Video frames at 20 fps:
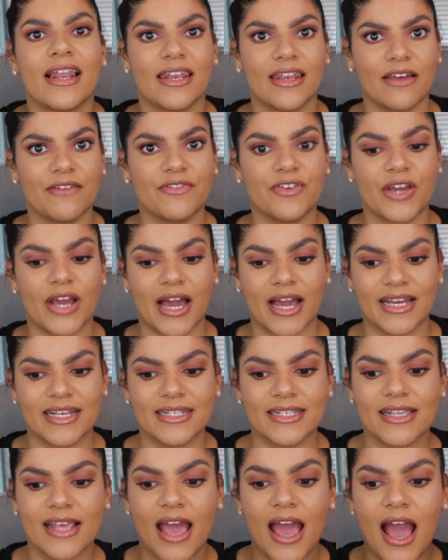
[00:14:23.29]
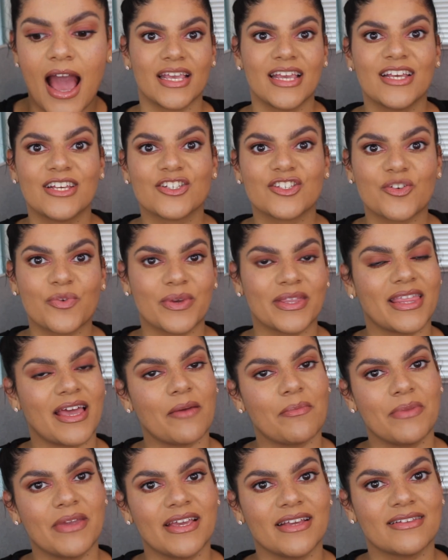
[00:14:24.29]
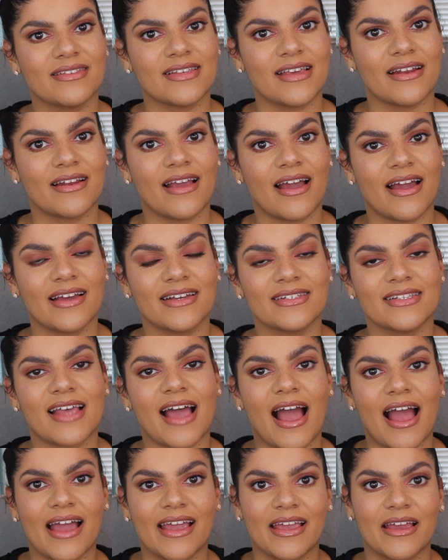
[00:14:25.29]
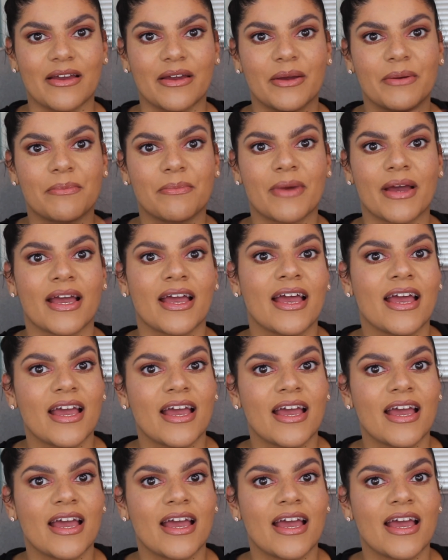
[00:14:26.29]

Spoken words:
Love you guys. So with that being said, guys, I am